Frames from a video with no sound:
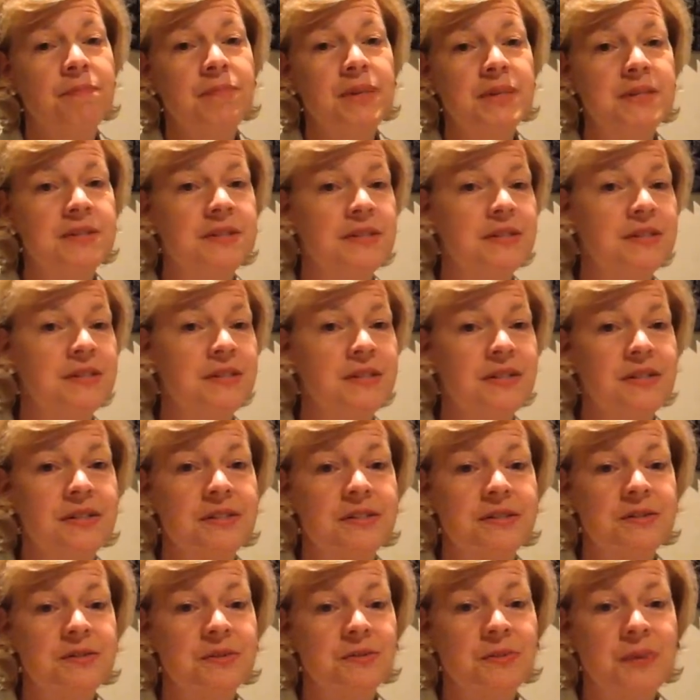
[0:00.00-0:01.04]

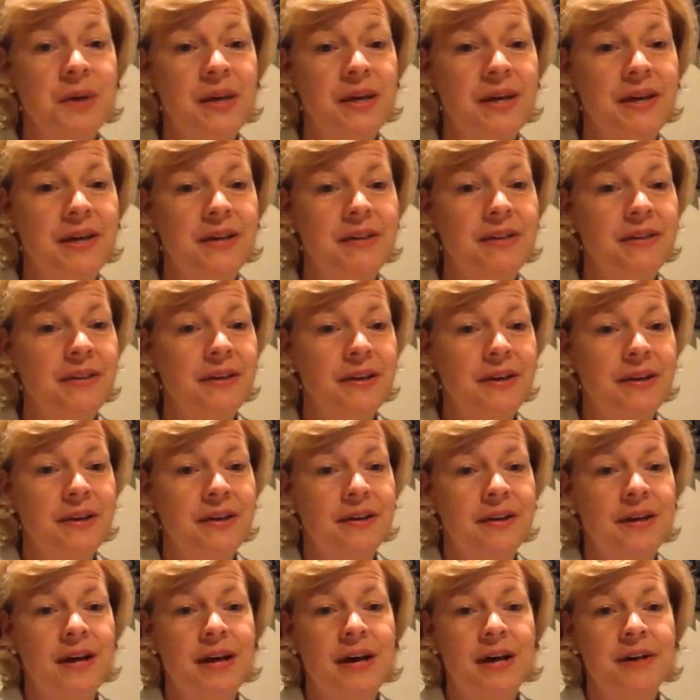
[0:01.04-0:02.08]
businesses with
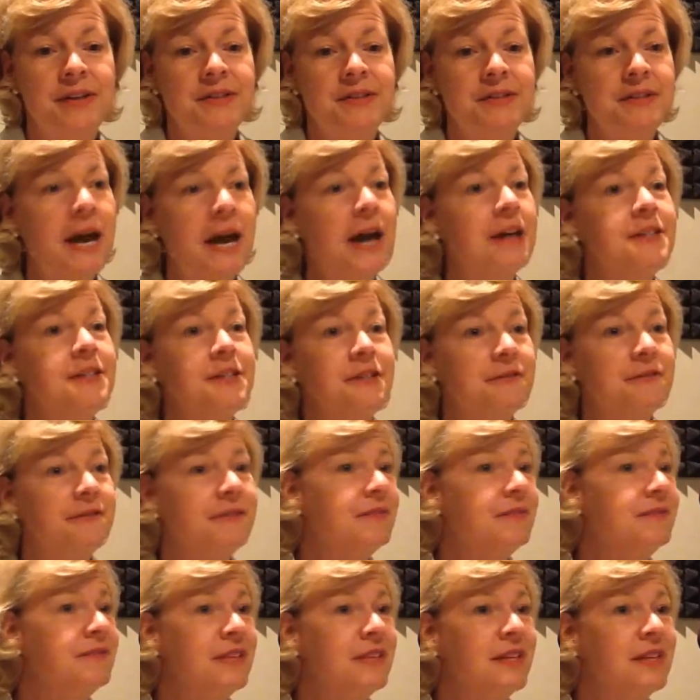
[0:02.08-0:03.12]
10 to
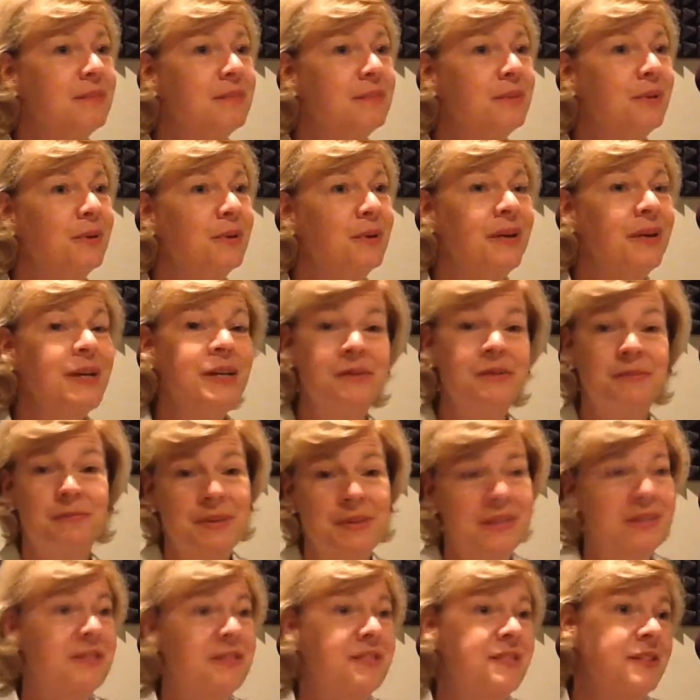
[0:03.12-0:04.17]
50 employees,
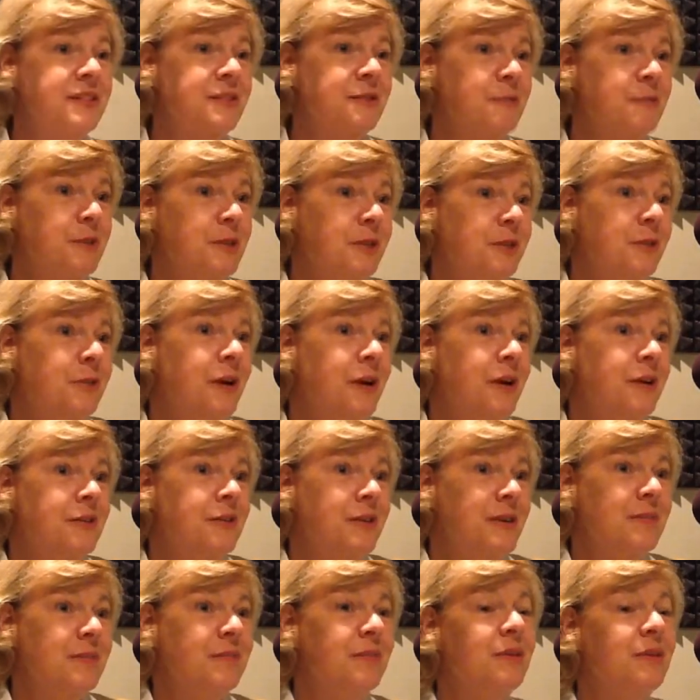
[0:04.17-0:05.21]
businesses with
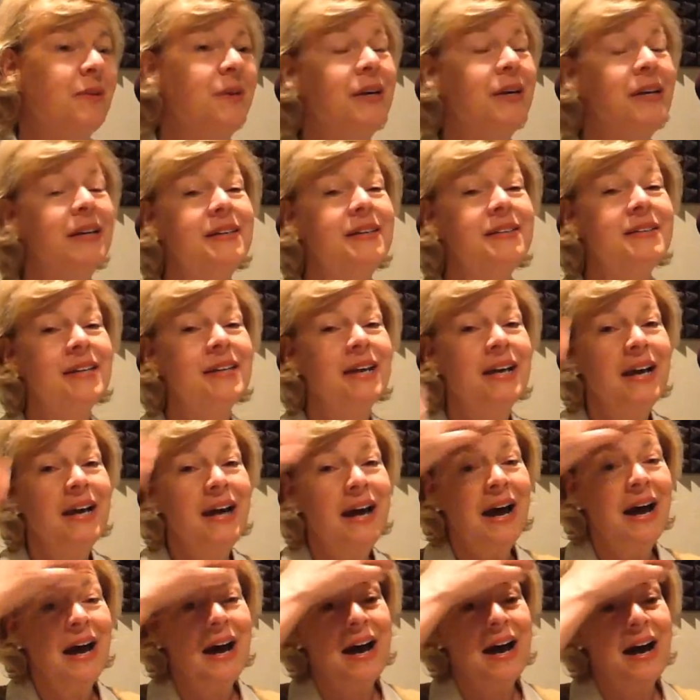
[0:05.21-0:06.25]
200 employees,
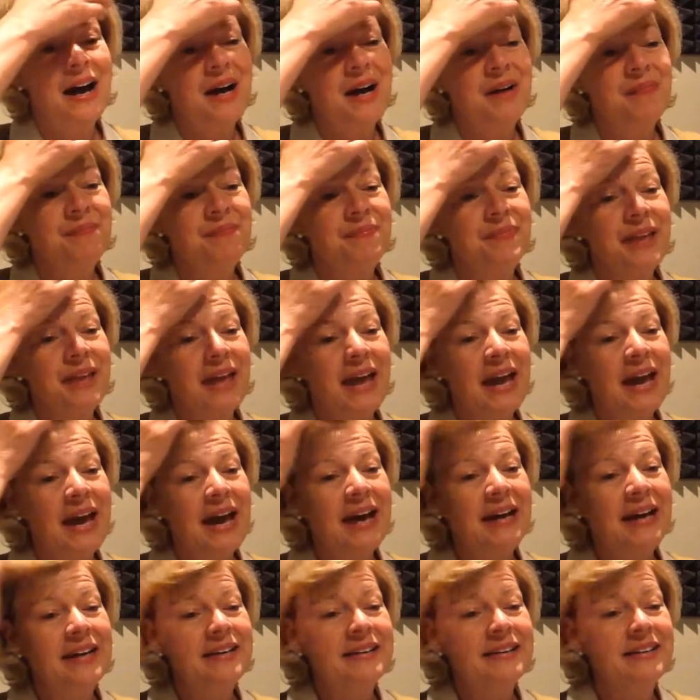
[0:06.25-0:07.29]

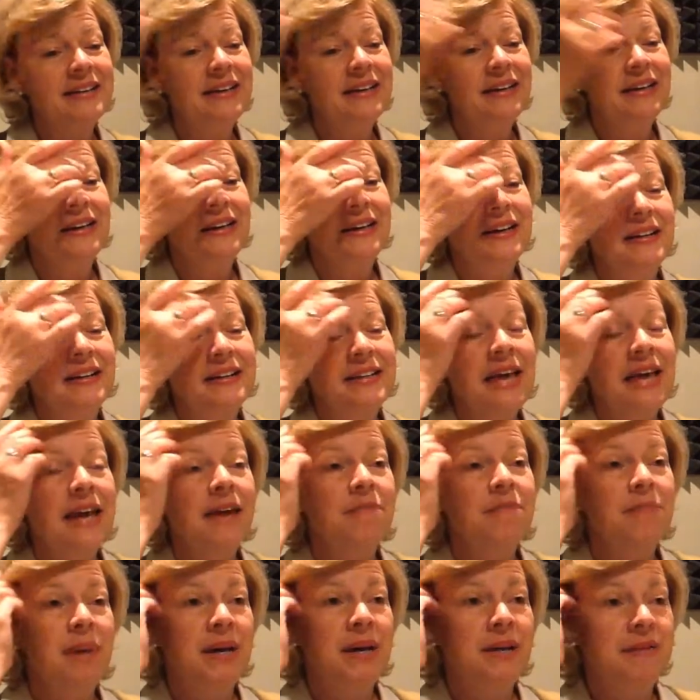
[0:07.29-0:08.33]
and they
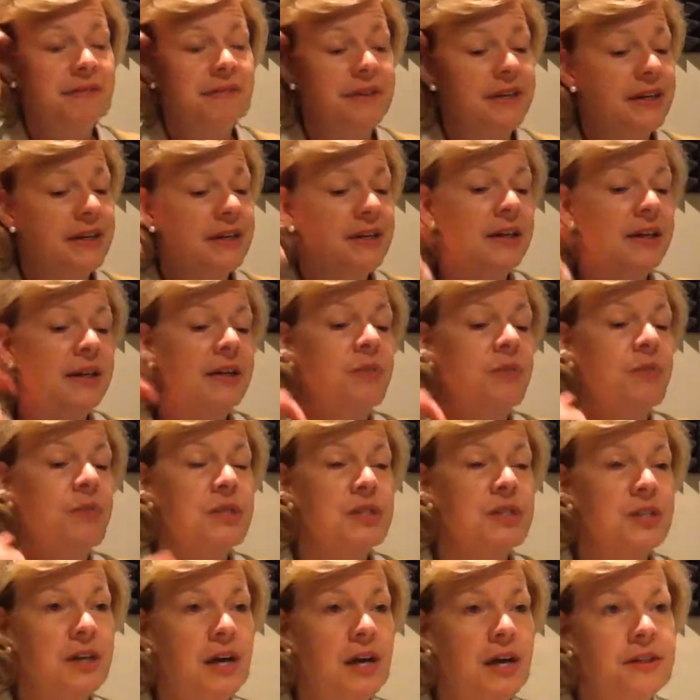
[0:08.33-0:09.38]
have benefited. In
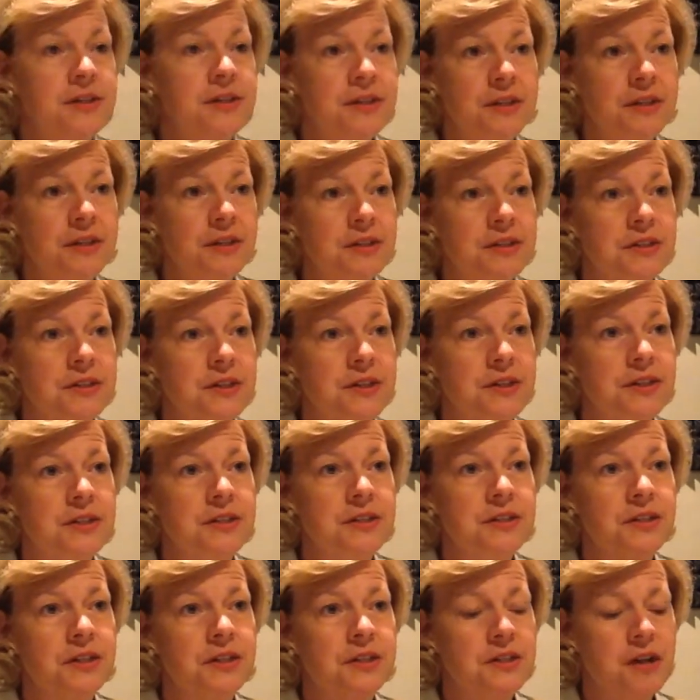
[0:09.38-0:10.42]
Wisconsin, the
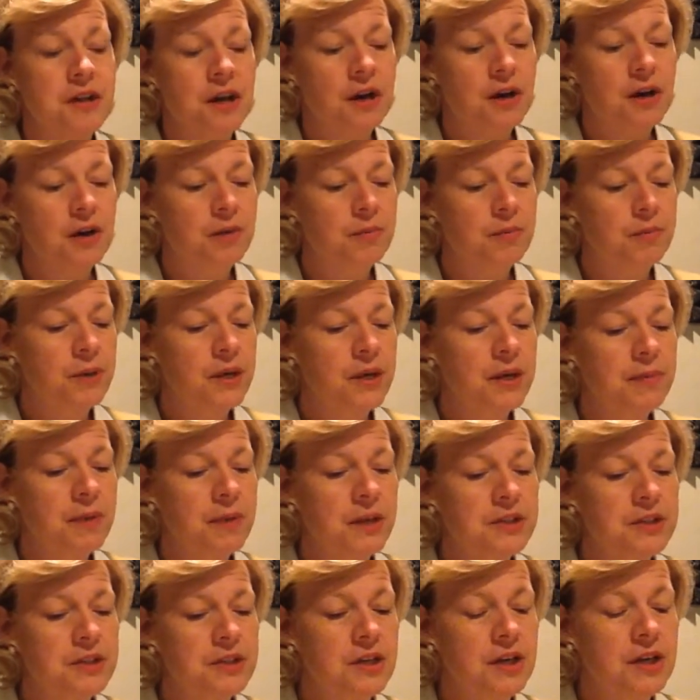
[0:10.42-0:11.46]
statistics are pretty
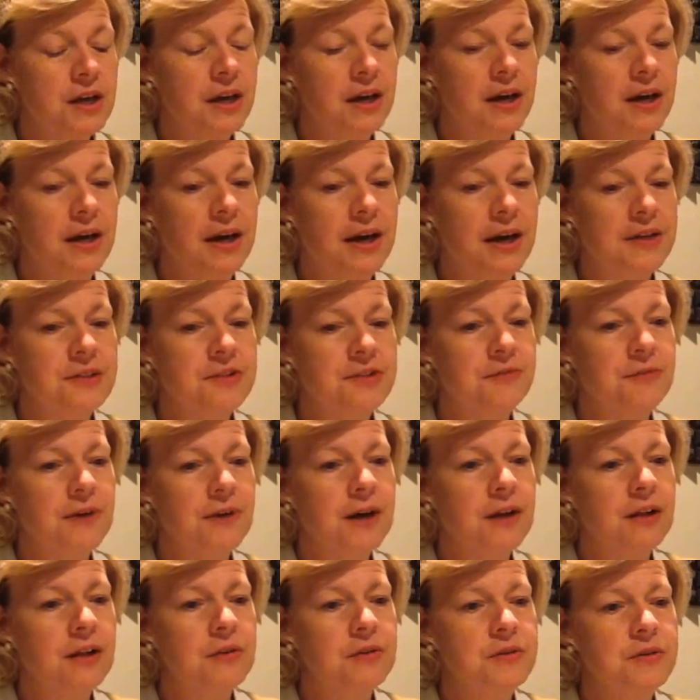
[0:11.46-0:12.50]
much as
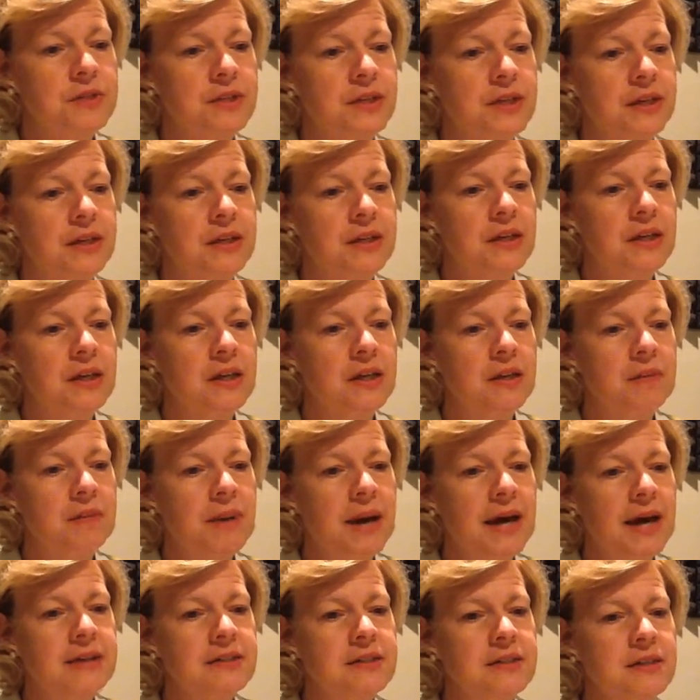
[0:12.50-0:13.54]
follows. In the
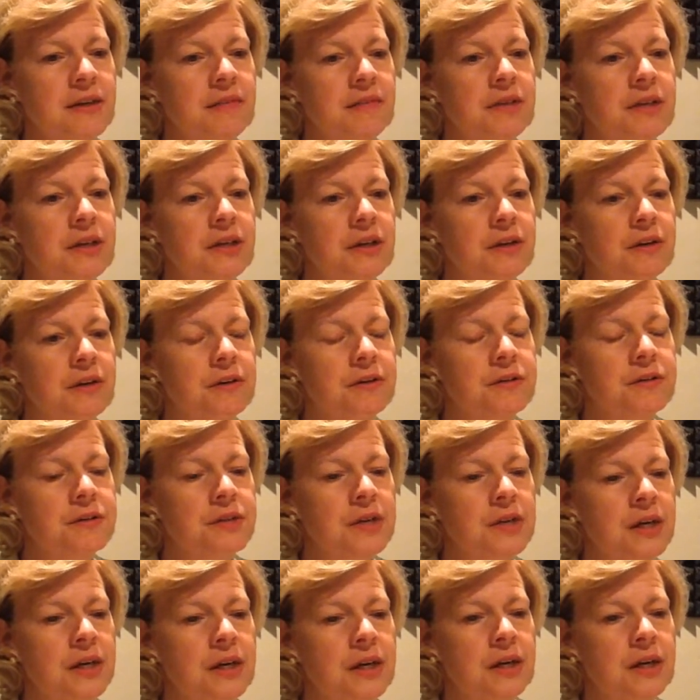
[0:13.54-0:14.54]
past 7 years,